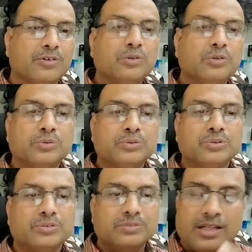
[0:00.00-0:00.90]
do.
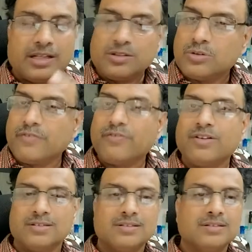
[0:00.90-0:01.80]
So there is no
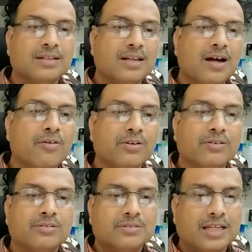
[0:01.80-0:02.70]
difference in how do
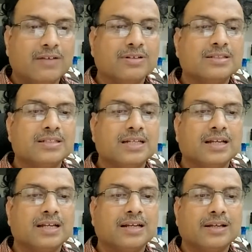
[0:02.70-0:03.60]
you sequence
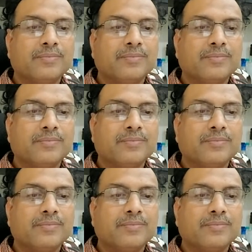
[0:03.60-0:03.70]
cDNA.